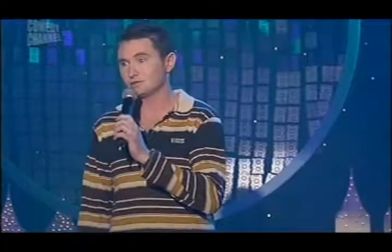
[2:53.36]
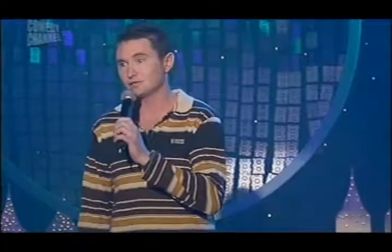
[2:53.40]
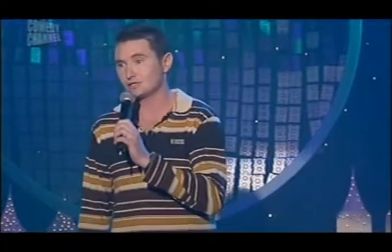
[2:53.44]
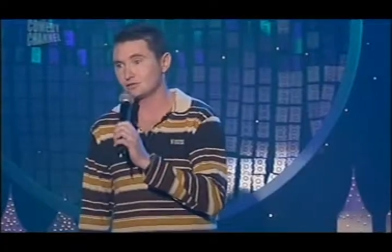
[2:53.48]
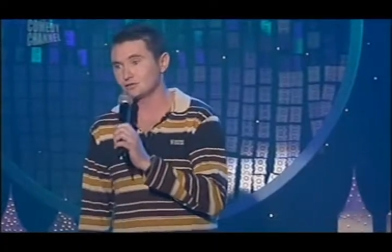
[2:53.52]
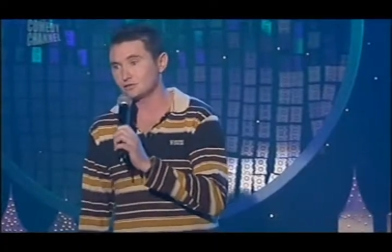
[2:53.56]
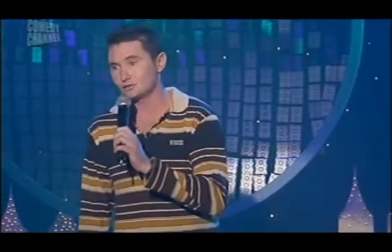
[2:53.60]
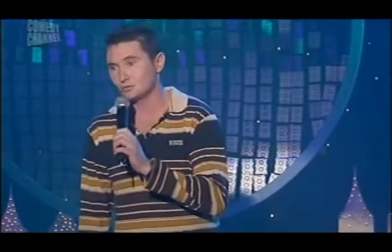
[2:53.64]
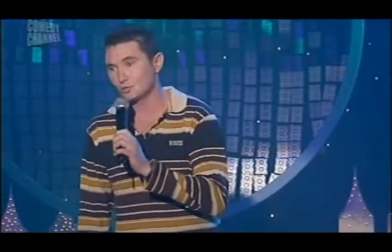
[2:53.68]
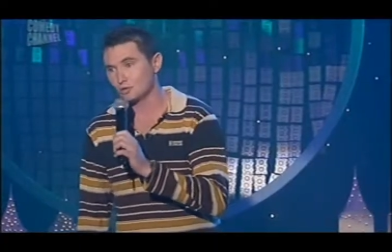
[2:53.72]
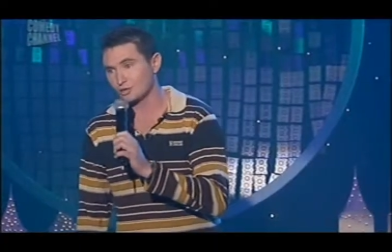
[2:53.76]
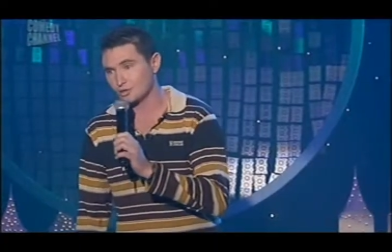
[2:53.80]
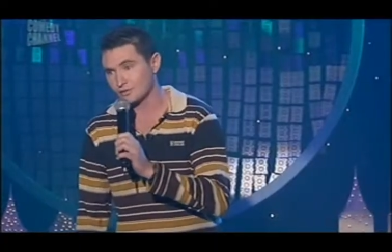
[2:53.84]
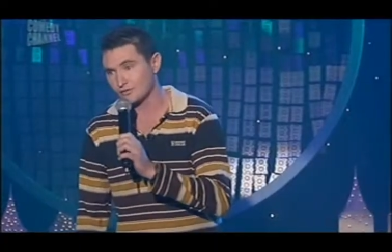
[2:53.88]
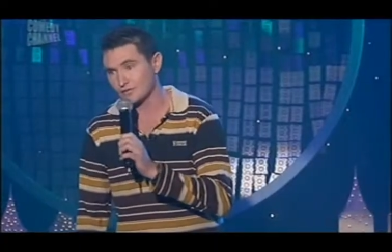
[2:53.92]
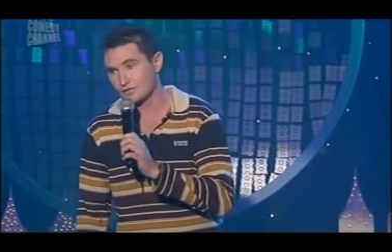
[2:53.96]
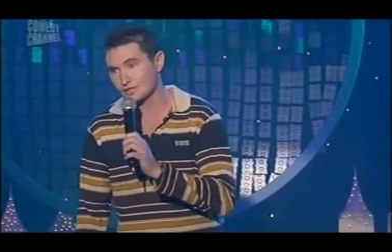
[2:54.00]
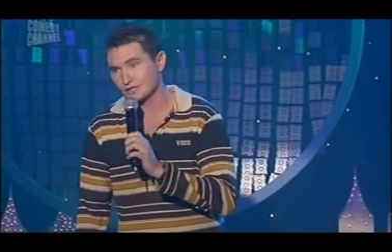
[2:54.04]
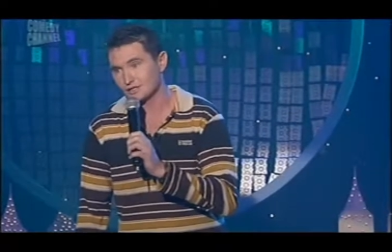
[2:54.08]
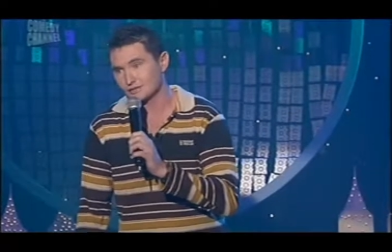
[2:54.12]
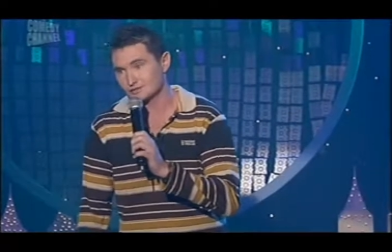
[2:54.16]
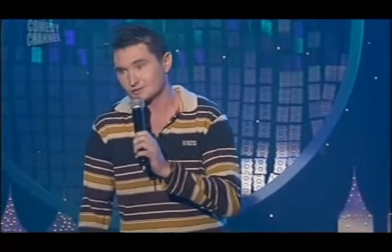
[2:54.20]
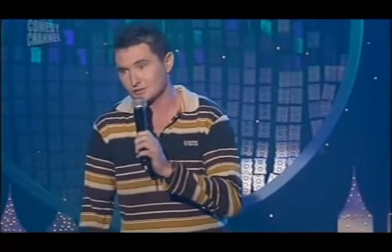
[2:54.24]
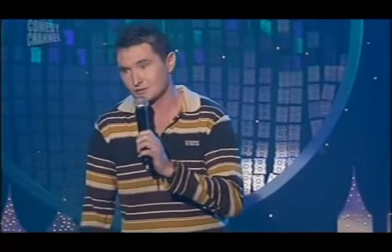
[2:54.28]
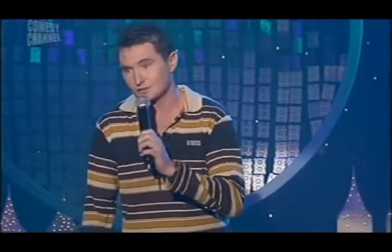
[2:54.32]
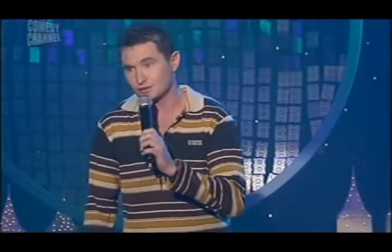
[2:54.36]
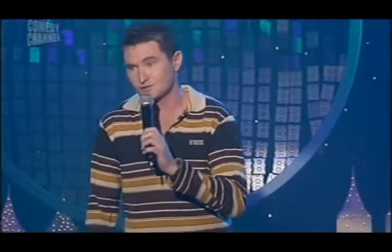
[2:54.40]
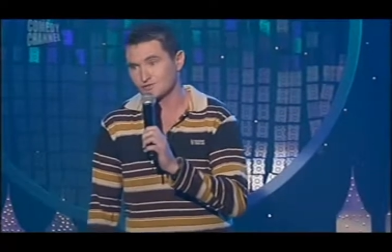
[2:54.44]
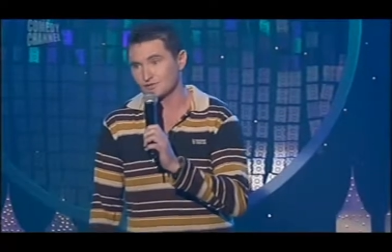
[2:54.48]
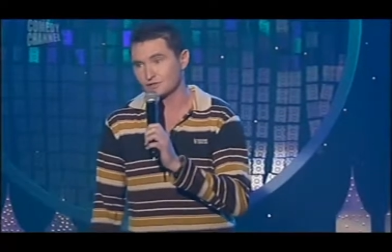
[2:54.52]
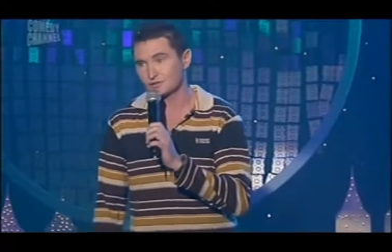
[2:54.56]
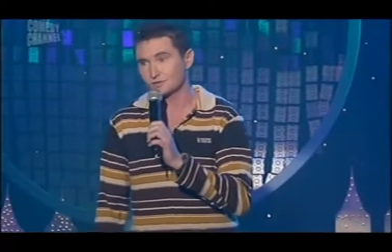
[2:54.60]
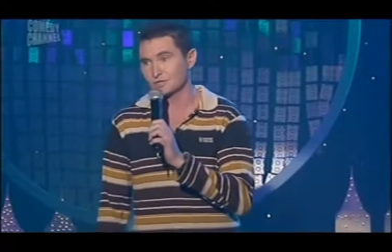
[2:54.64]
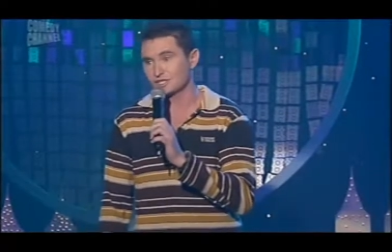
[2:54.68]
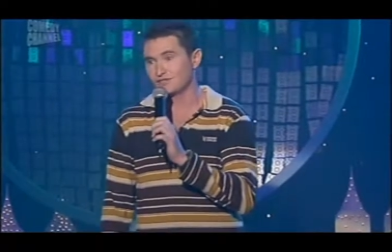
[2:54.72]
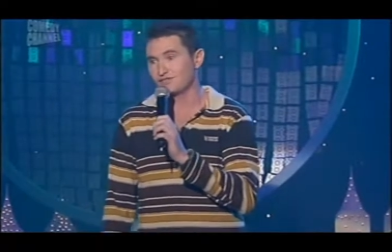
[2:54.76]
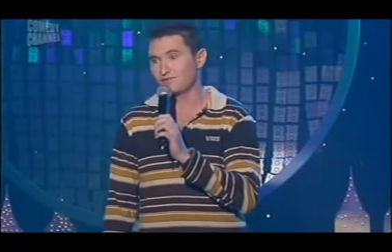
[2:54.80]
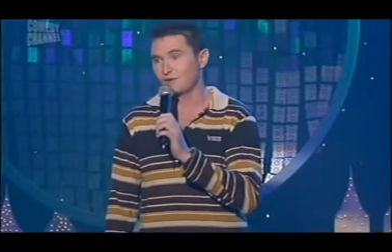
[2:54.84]
So I was walking around this earth for
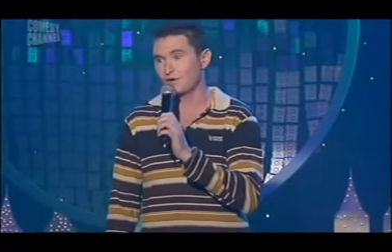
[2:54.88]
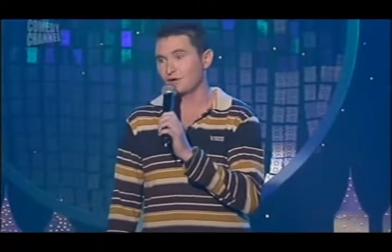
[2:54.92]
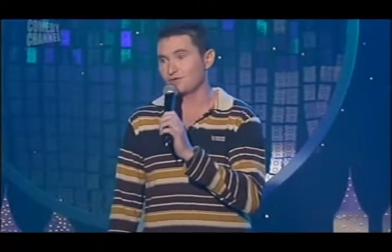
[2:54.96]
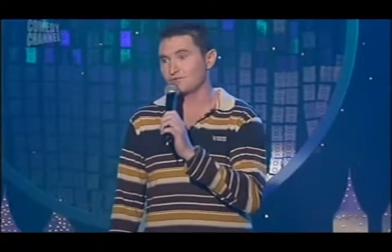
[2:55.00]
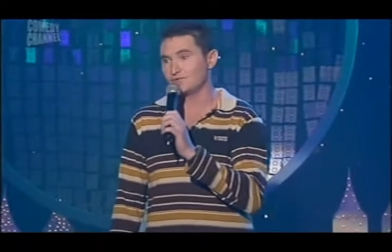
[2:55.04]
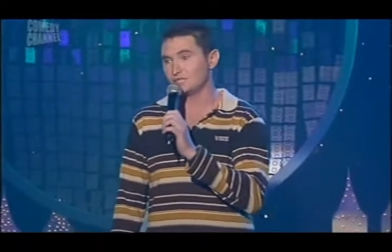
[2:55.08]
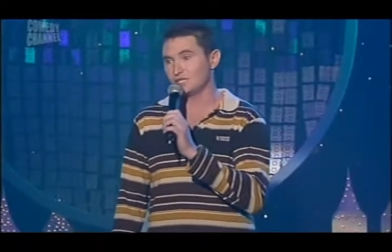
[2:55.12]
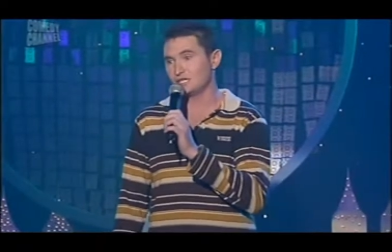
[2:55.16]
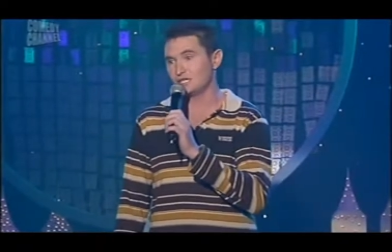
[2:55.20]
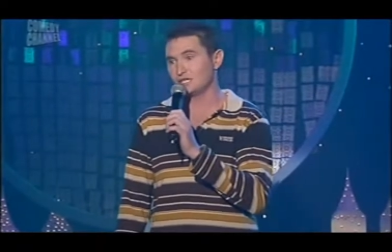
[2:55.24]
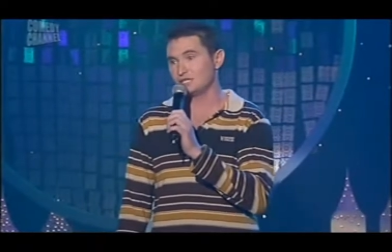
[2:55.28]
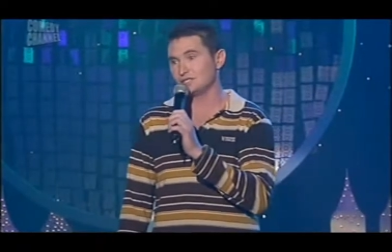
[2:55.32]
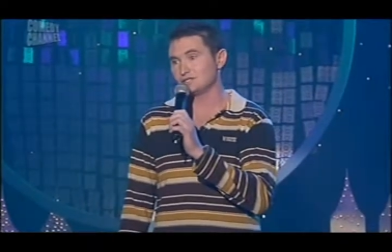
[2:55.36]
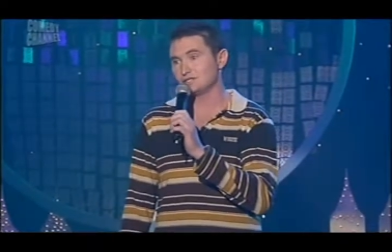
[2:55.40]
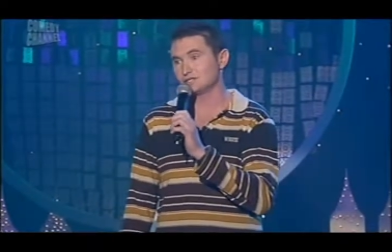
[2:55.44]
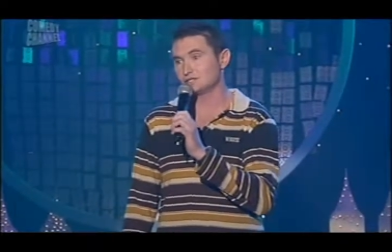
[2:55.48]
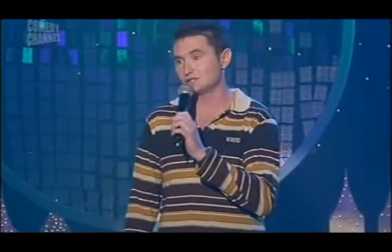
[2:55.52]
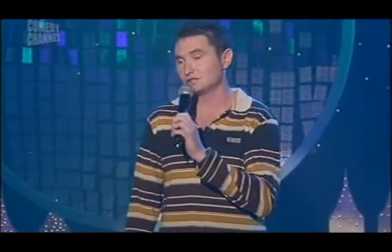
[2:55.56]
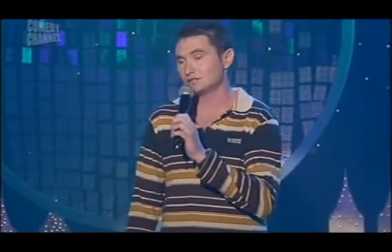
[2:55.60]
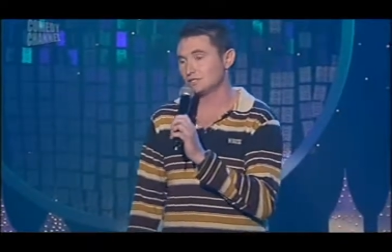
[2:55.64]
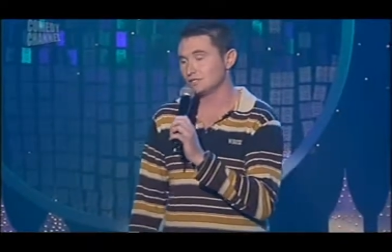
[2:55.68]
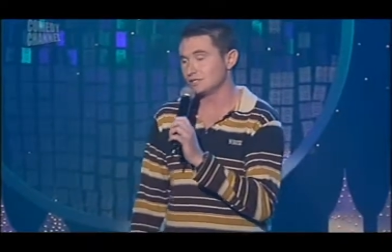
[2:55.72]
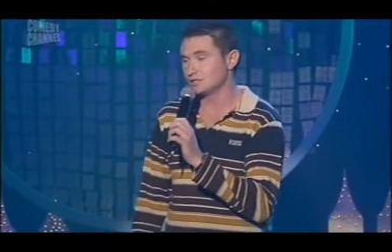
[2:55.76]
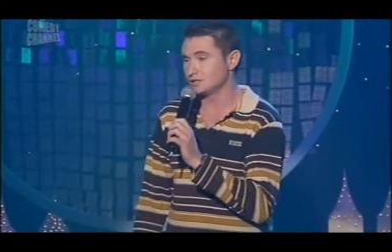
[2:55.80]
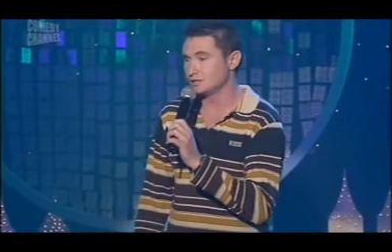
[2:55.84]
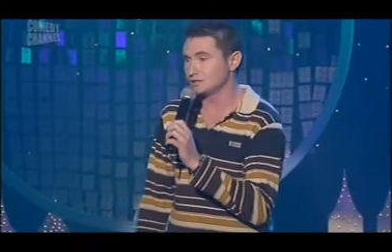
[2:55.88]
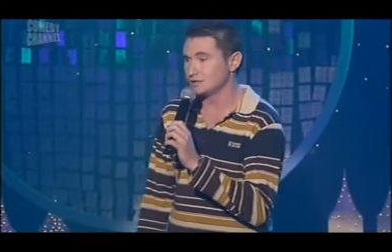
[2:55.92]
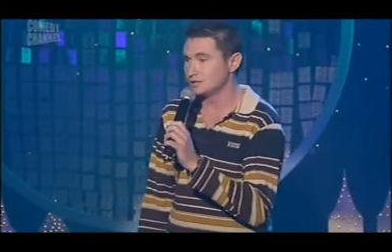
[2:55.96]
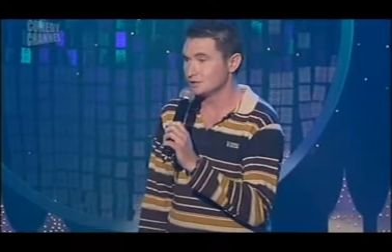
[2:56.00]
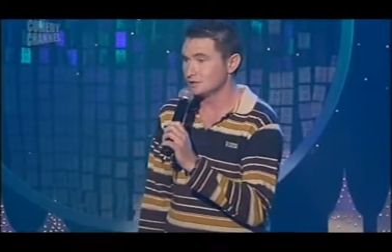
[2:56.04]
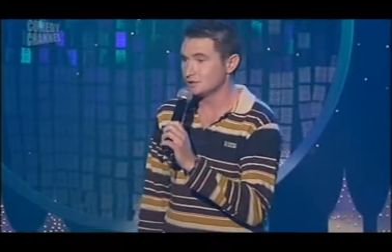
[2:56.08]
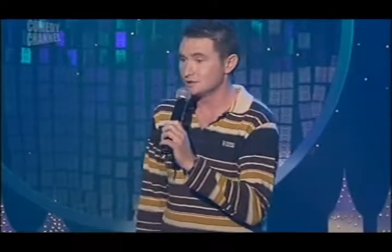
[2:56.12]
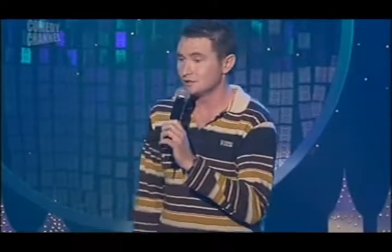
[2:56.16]
25 years, and you know,